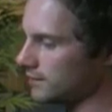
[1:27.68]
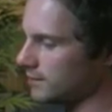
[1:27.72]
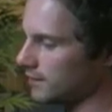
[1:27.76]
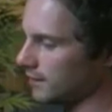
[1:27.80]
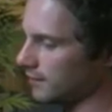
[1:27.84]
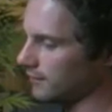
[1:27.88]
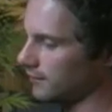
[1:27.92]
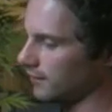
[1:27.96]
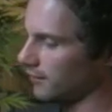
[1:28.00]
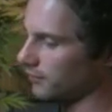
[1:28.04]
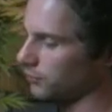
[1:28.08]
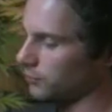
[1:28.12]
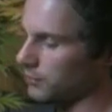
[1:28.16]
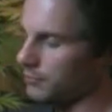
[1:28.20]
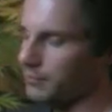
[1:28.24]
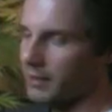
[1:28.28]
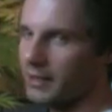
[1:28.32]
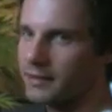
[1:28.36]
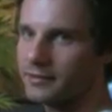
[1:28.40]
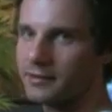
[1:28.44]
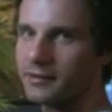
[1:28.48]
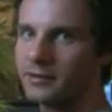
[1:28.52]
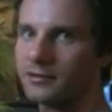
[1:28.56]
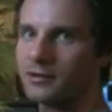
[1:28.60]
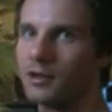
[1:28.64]
did this. We
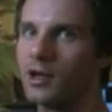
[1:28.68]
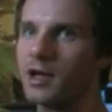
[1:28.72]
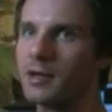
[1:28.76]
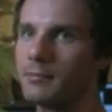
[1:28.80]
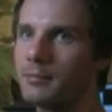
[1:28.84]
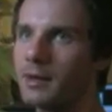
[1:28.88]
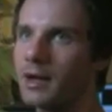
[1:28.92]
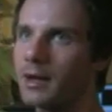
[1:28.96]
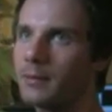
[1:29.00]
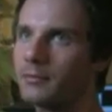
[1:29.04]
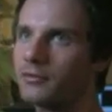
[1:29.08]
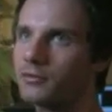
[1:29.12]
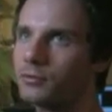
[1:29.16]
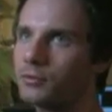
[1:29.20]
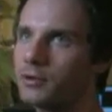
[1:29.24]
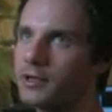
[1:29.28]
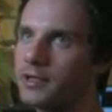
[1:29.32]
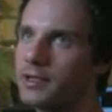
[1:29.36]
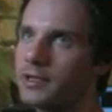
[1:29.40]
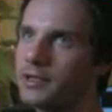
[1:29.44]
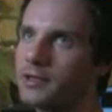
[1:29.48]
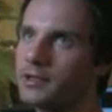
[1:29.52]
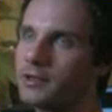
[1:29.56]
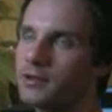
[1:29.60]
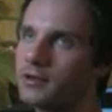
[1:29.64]
made these light maps.
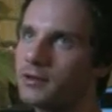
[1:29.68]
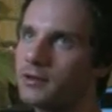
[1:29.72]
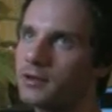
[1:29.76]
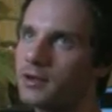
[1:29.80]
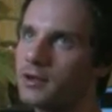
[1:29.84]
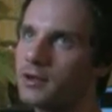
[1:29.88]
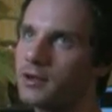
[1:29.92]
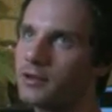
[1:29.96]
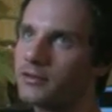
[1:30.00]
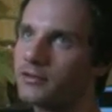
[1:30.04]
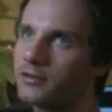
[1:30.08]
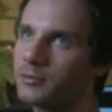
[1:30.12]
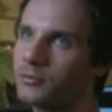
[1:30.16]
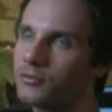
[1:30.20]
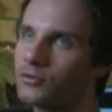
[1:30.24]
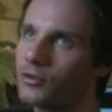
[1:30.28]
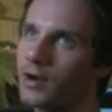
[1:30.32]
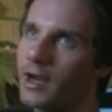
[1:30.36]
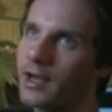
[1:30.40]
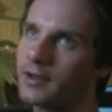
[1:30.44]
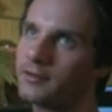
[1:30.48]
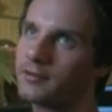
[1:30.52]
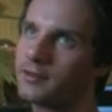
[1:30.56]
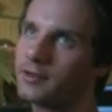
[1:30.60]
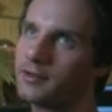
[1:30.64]
We
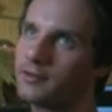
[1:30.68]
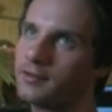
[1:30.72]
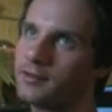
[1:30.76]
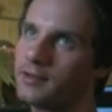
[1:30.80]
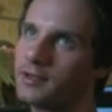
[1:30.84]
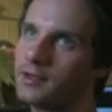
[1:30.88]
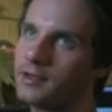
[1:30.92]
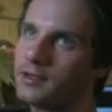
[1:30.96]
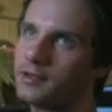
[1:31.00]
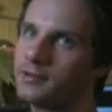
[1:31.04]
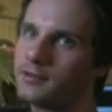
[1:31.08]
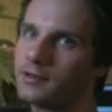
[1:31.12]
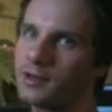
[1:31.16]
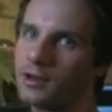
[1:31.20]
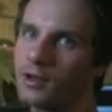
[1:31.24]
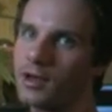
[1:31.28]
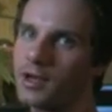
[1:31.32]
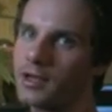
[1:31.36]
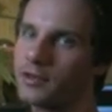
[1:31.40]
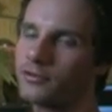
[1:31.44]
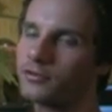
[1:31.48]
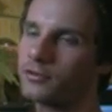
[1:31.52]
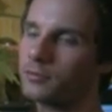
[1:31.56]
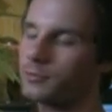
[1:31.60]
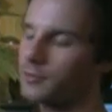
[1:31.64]
subtracted the
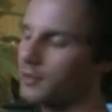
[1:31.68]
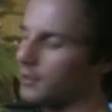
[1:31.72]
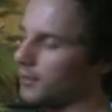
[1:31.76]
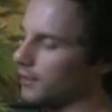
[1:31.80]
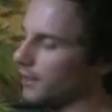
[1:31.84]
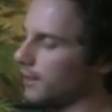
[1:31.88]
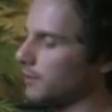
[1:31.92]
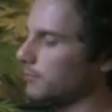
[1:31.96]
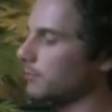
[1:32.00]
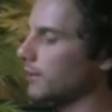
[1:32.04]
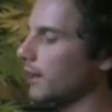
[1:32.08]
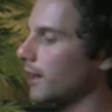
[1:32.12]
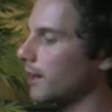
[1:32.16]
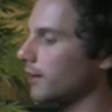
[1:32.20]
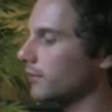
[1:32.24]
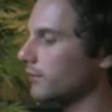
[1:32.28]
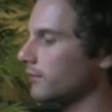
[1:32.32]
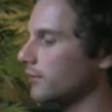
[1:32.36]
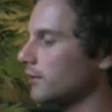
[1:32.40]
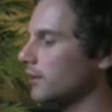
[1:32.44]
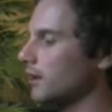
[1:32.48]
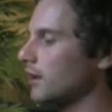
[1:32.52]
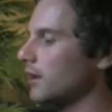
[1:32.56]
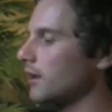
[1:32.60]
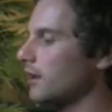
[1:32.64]
lights from the clean
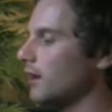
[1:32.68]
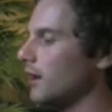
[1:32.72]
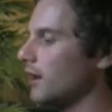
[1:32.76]
pass,